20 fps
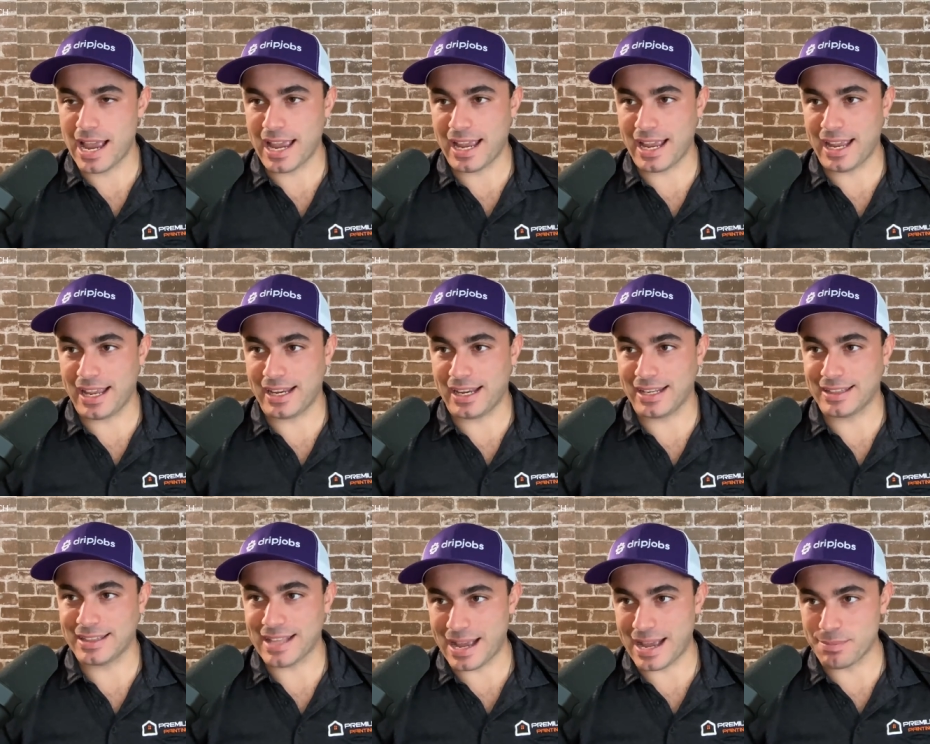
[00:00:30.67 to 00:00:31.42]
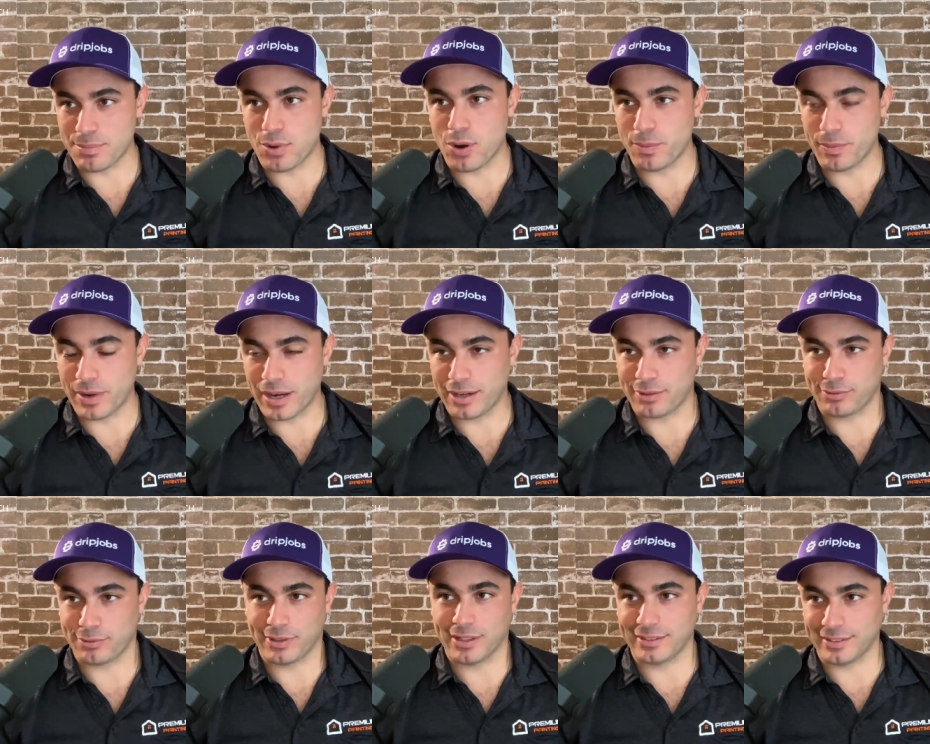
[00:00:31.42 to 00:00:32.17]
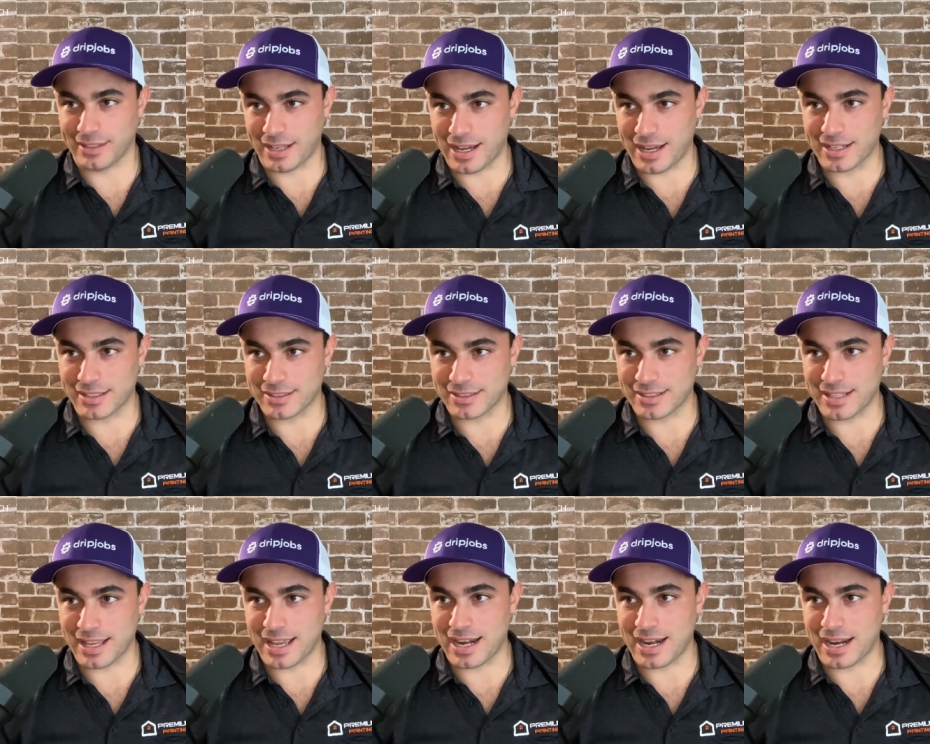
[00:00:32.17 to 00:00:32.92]
And at that moment, I
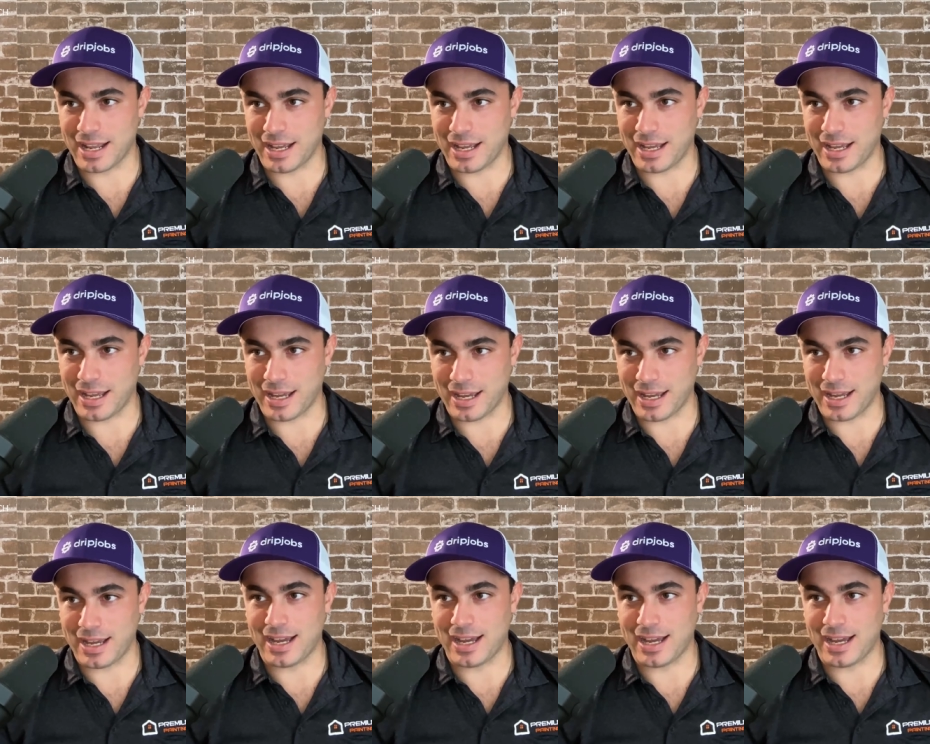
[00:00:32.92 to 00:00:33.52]
realized that uh,